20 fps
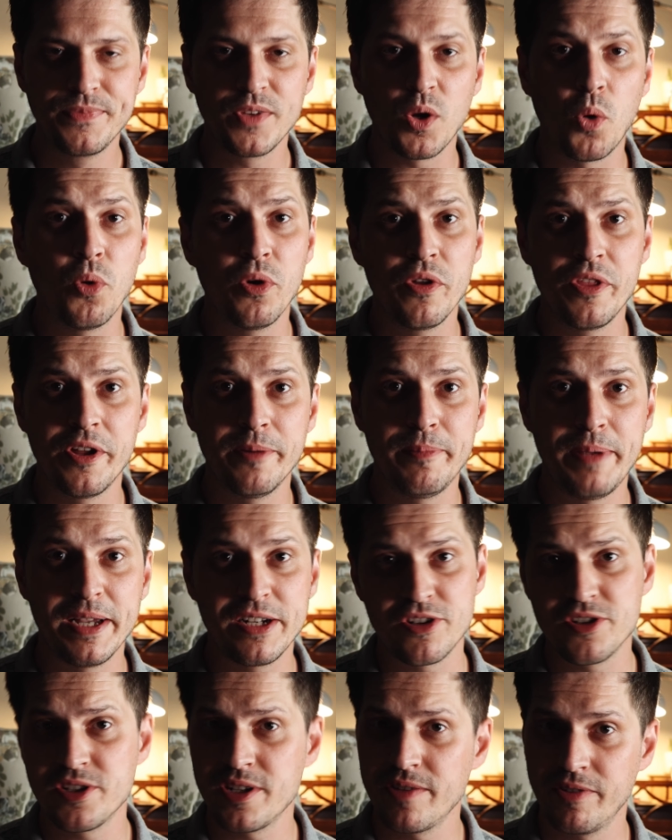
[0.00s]
or their
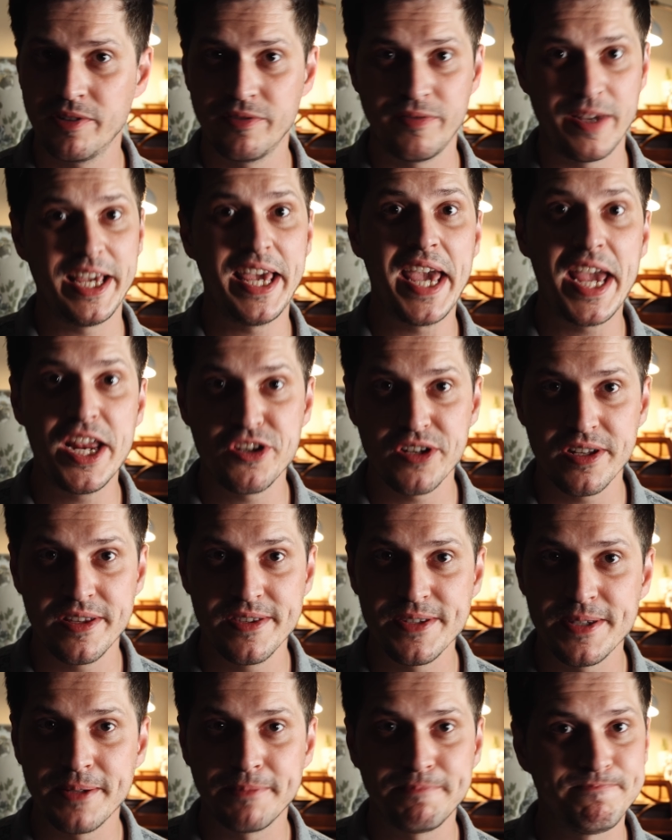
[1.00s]
pictures of their
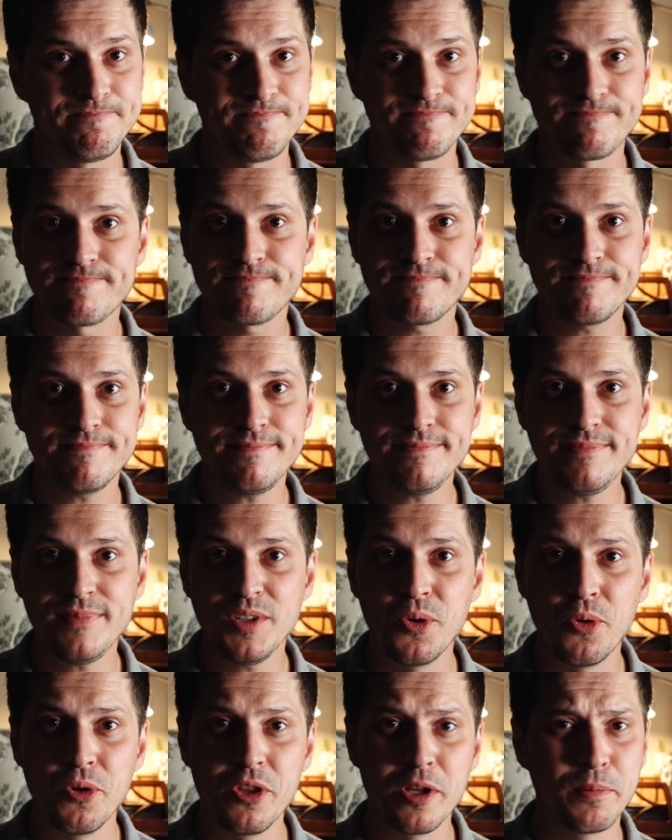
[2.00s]
vacations
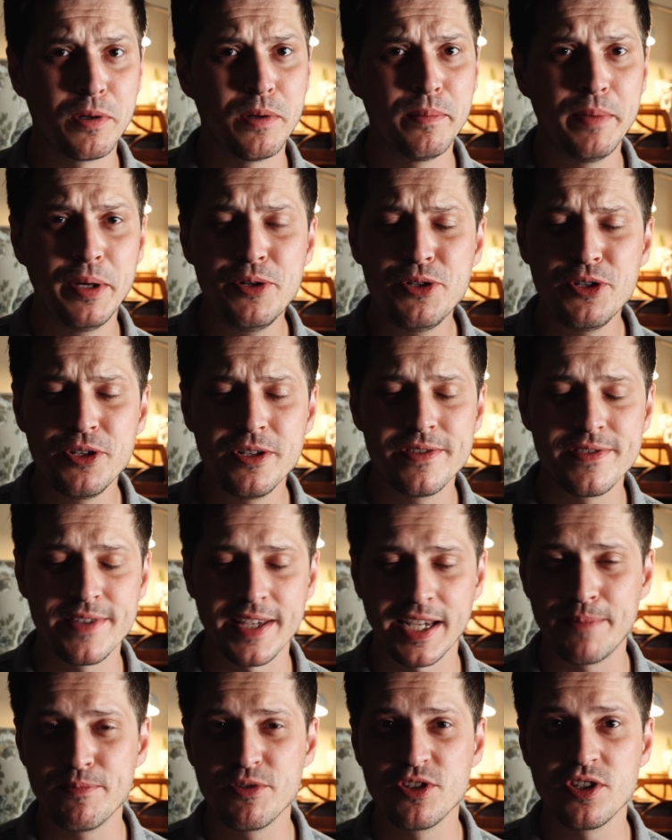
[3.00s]
or their promotions.
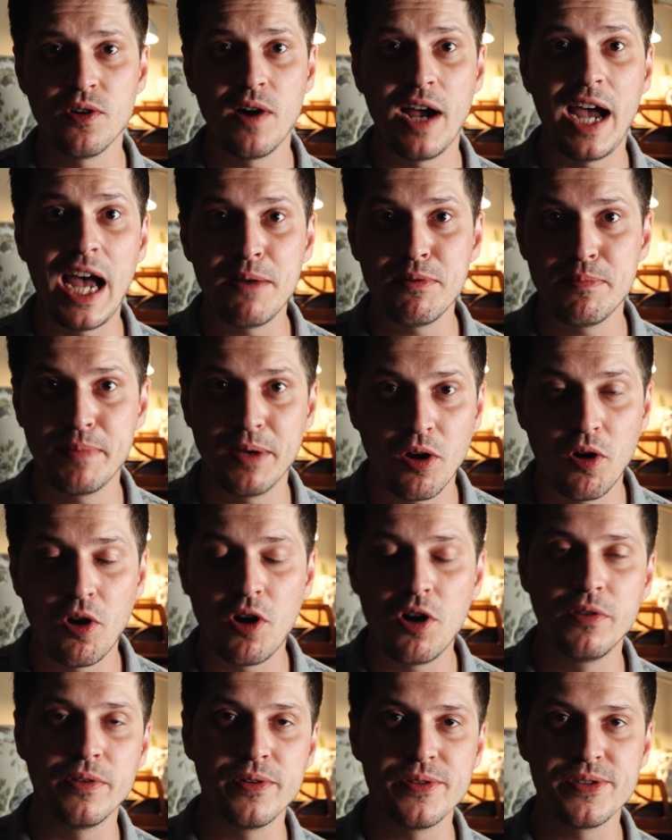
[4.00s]
Like, I'm so happy about
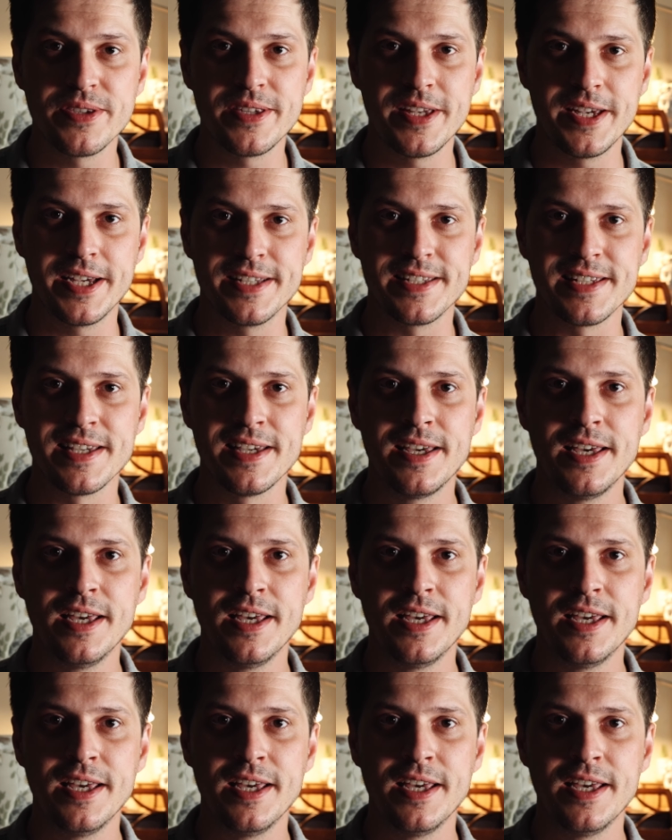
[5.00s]
all those things.